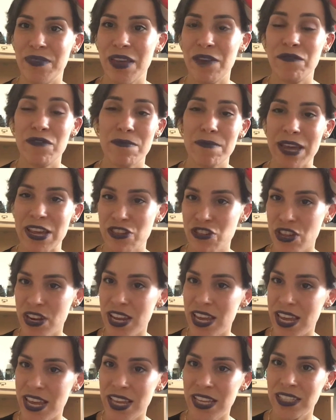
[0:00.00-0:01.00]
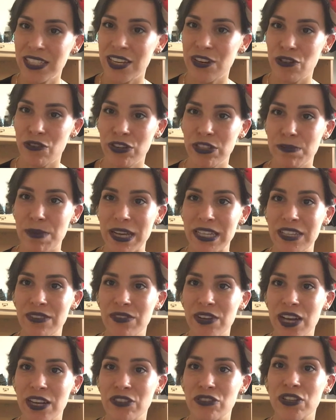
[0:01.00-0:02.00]
information is in your
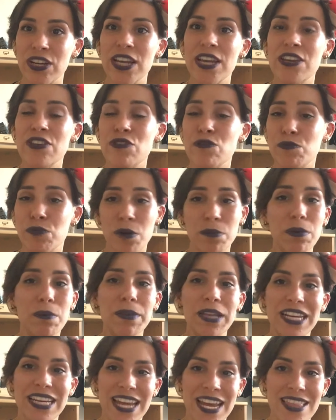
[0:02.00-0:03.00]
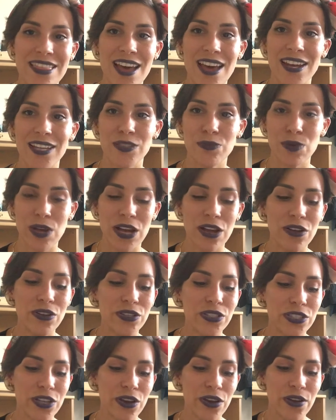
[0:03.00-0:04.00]
respective country, you'll probably need that as
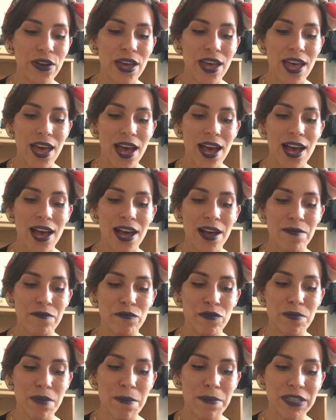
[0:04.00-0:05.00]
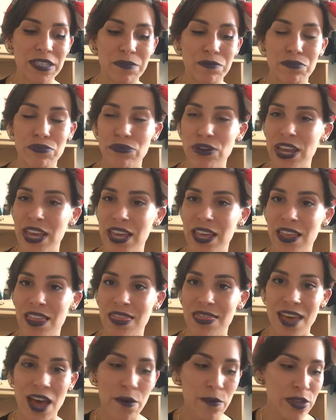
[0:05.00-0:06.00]
well. So remember to bring
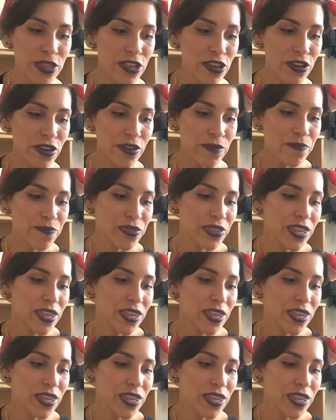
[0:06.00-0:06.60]
that with you.